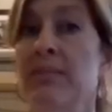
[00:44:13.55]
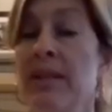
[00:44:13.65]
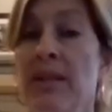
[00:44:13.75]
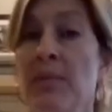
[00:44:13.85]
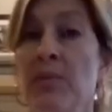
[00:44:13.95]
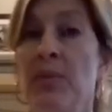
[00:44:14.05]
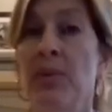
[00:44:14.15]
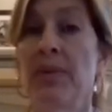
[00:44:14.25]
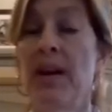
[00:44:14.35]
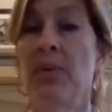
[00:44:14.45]
sometimes will
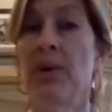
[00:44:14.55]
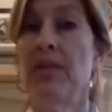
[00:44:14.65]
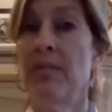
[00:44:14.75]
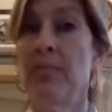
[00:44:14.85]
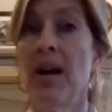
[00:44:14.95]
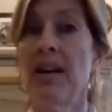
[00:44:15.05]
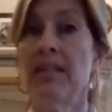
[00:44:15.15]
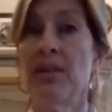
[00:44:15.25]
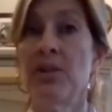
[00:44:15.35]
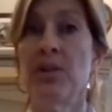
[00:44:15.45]
pour that one over
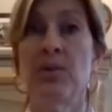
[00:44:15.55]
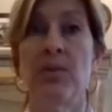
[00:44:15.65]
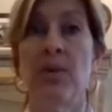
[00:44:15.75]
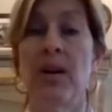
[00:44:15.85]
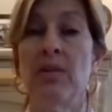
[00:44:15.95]
broccoli too uh,